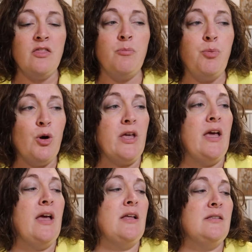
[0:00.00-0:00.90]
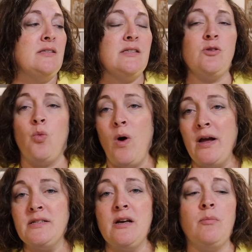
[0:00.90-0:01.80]
the bookends, the
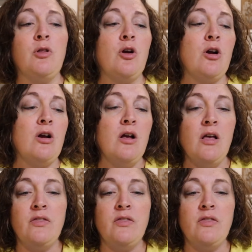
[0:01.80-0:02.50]
wine tumbler,